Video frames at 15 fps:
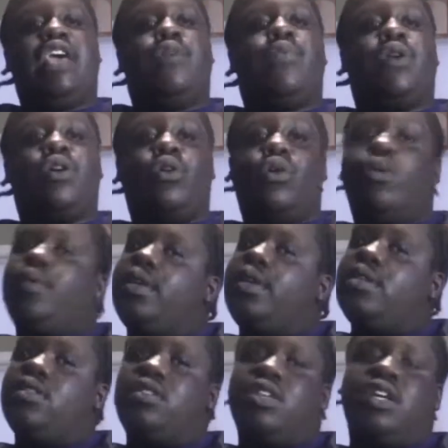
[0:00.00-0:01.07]
they were
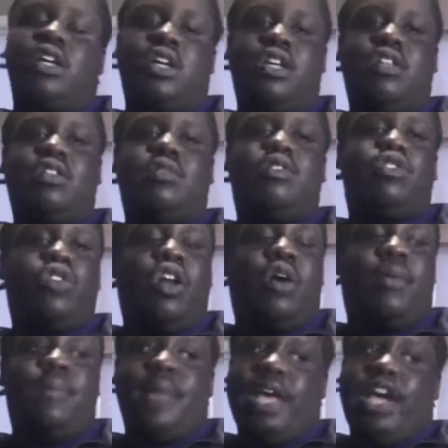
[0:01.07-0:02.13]
going to,
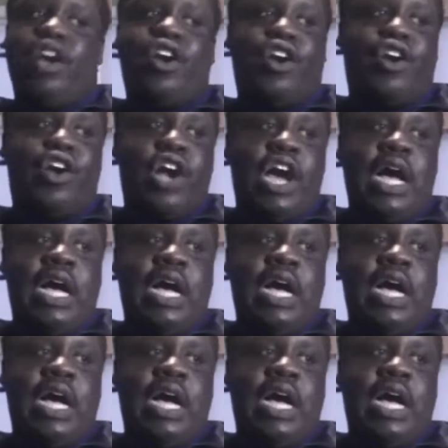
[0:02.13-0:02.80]
make her